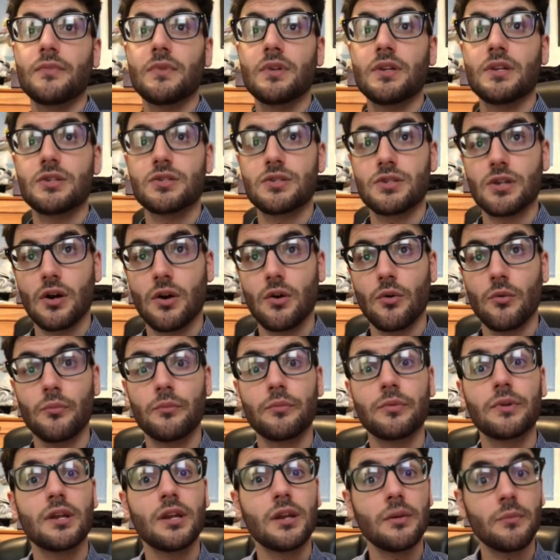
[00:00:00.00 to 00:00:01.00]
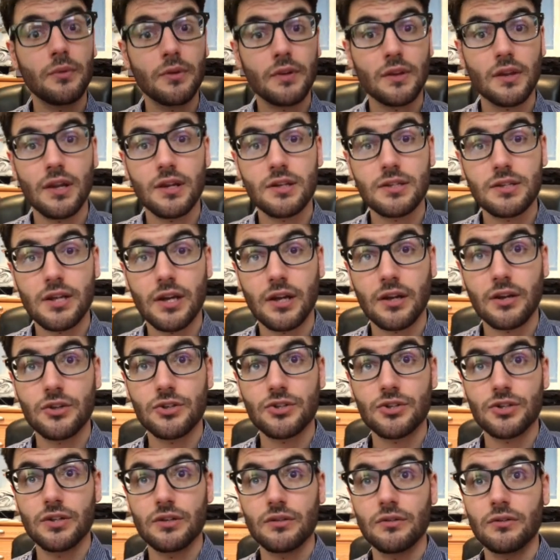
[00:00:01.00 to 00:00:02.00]
So keeping that second
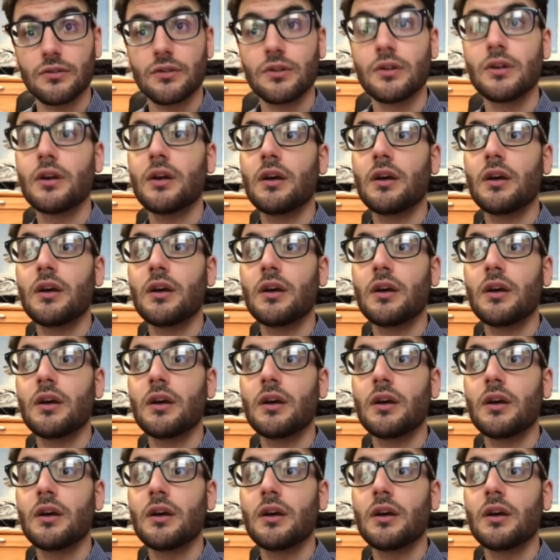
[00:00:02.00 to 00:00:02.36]
shield